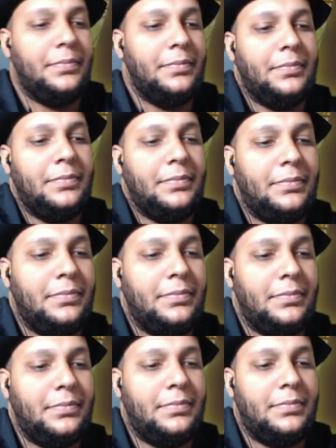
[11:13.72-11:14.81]

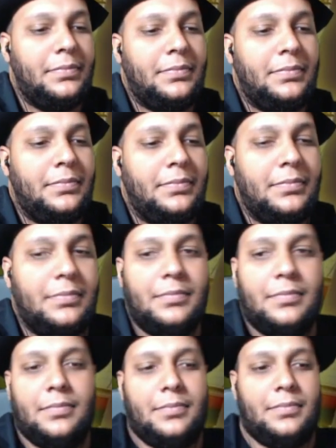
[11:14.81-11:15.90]

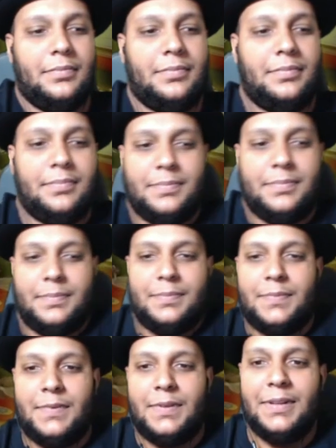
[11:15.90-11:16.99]

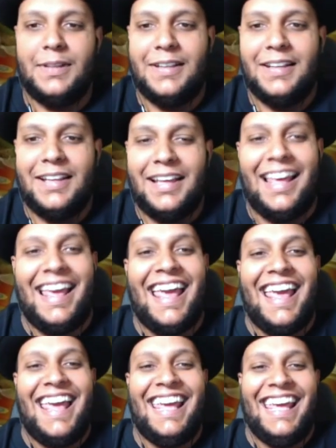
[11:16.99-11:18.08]

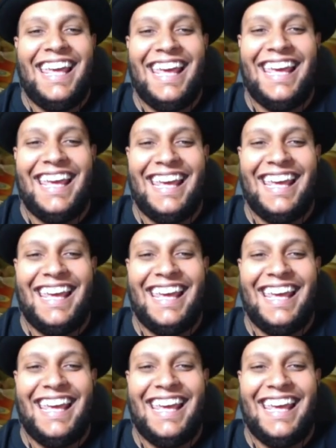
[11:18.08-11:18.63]
The person shown says nothing.